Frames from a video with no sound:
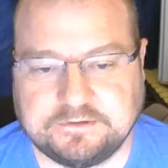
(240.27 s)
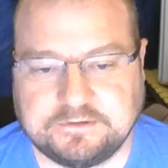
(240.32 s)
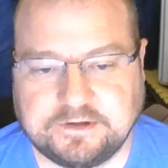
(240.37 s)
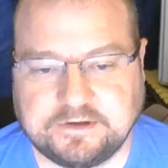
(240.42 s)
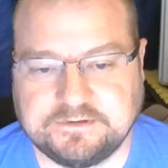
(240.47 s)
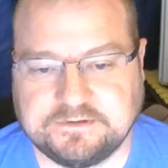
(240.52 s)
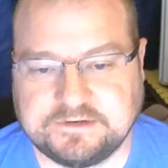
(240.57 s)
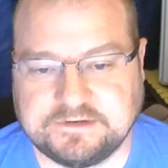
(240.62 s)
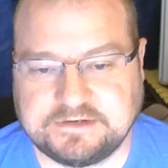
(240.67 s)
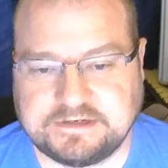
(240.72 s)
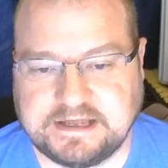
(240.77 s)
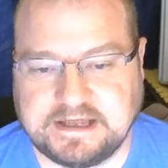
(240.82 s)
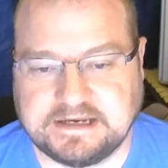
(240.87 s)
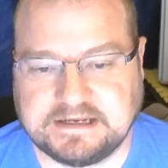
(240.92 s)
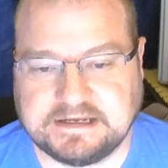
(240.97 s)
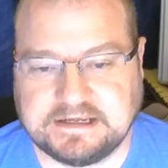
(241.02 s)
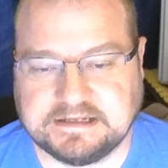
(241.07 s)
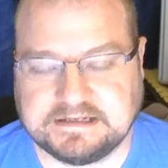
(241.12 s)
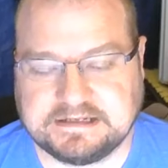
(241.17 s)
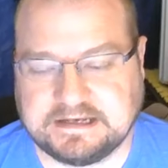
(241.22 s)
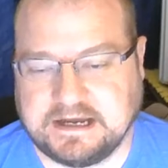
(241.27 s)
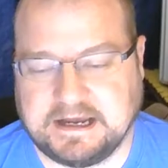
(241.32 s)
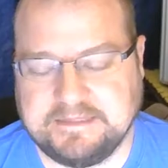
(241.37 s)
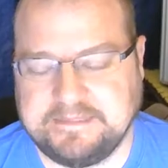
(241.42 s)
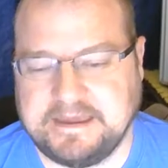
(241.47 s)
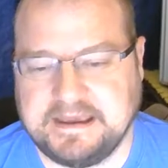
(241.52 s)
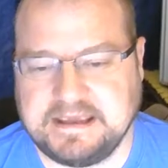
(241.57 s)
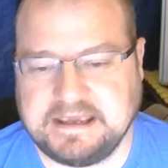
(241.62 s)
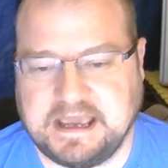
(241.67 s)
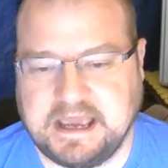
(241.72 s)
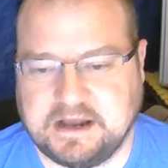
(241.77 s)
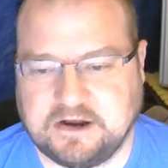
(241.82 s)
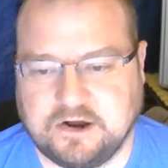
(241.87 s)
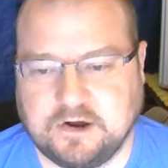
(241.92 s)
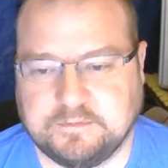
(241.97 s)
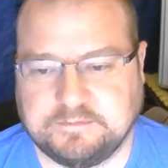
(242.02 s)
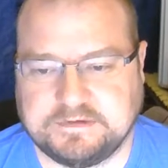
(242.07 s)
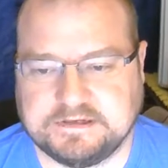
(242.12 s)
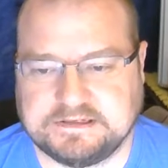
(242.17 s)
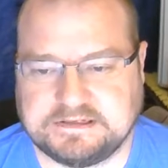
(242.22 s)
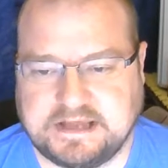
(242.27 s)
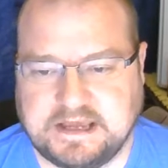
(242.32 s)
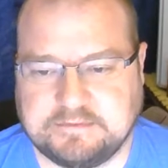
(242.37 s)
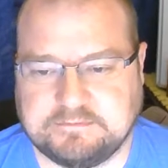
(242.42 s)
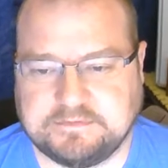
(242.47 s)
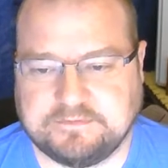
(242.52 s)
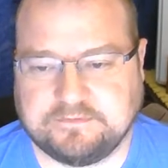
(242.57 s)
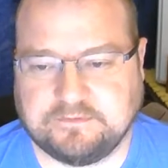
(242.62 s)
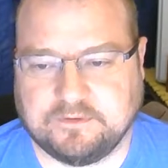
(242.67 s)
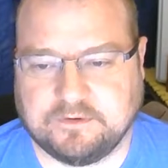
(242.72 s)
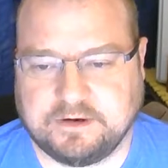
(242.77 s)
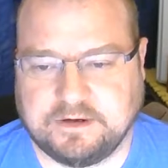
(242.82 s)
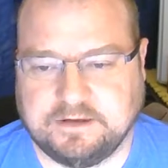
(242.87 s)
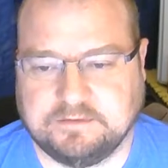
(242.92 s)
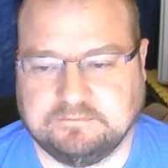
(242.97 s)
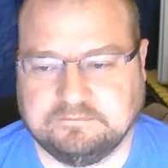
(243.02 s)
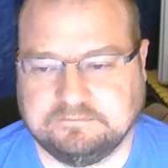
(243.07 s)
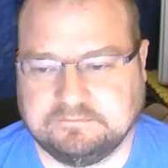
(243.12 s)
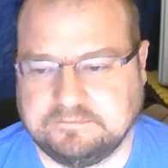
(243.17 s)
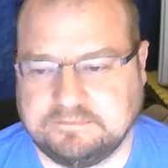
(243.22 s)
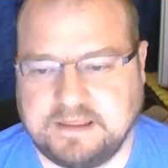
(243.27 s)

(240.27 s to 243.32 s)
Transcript: Those who stand against God, they can't hope to stand before him.